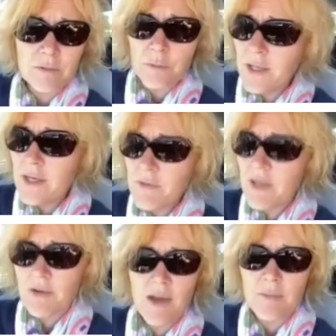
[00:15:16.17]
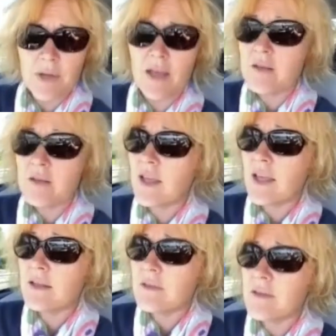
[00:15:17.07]
really, really great players,
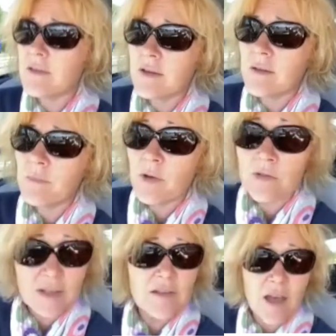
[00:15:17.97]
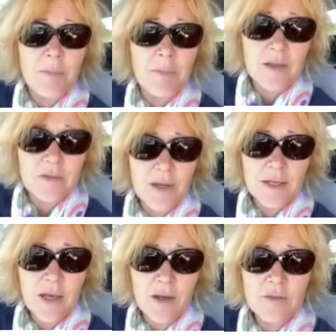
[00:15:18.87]
and mostly guitar players right
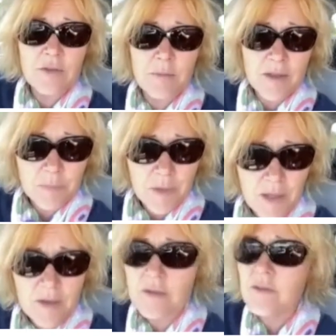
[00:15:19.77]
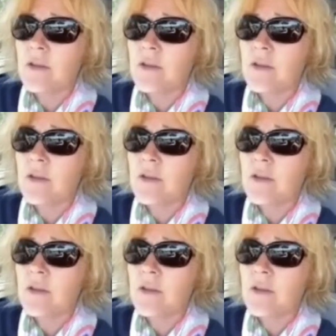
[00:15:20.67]
now, some bass players,